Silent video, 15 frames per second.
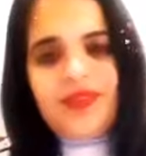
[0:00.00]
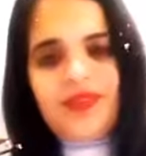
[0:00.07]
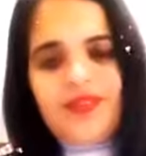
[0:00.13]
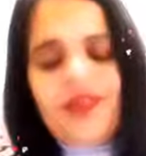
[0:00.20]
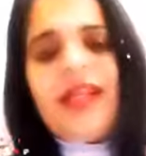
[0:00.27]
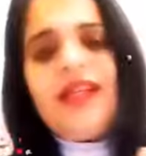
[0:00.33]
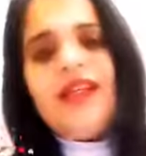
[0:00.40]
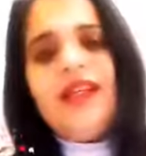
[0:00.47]

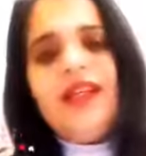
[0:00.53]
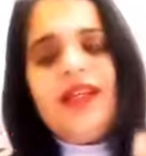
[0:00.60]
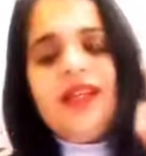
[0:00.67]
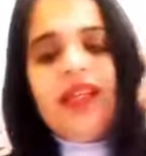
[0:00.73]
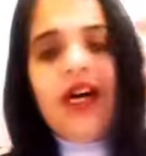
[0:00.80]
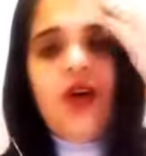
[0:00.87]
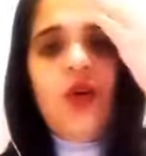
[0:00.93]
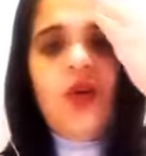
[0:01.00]
right
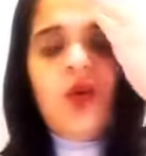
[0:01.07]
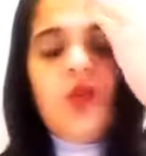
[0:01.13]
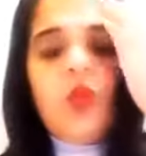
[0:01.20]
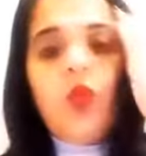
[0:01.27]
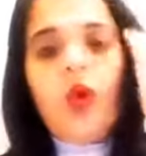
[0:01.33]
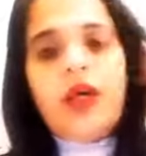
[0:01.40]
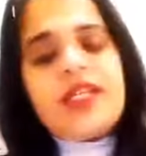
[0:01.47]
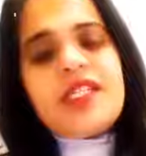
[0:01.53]
now
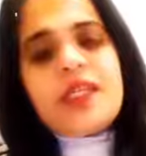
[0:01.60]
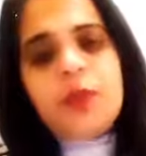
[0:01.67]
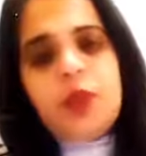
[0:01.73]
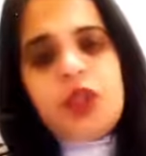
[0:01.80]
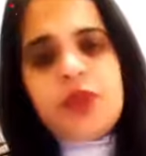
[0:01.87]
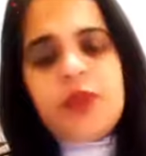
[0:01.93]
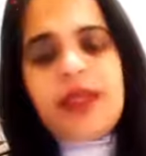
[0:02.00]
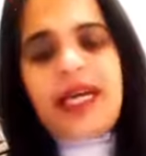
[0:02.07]
what is a
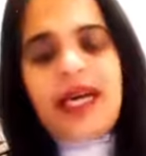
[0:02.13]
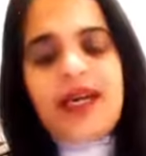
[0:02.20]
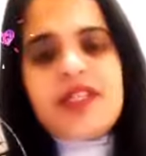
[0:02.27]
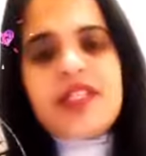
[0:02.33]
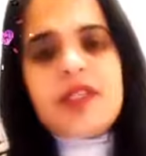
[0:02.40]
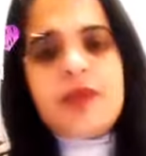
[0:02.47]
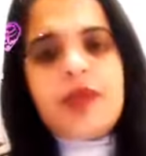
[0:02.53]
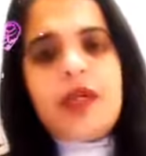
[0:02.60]
push
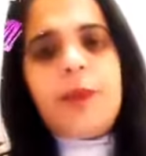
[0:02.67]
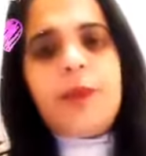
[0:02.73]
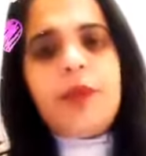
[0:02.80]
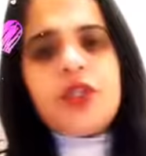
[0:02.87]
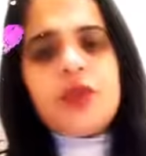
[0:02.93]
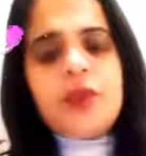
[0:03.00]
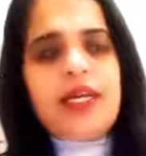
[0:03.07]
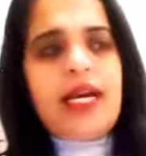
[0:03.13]
mechanism a
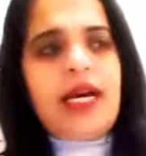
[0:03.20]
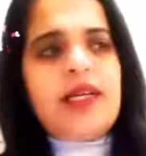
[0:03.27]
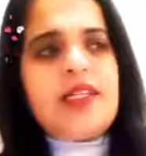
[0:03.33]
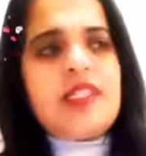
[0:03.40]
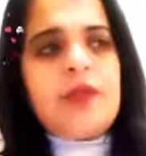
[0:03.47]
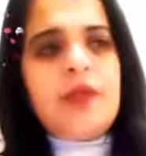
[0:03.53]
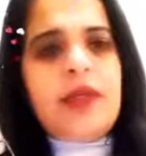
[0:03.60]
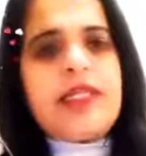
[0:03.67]
push
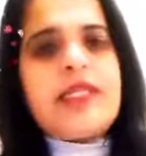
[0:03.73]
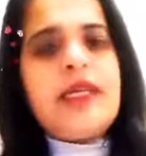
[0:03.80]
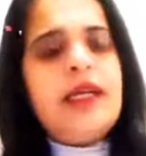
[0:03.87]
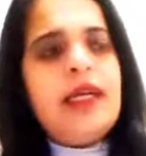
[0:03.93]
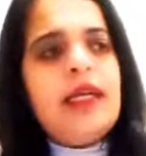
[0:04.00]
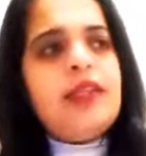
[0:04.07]
mechanism is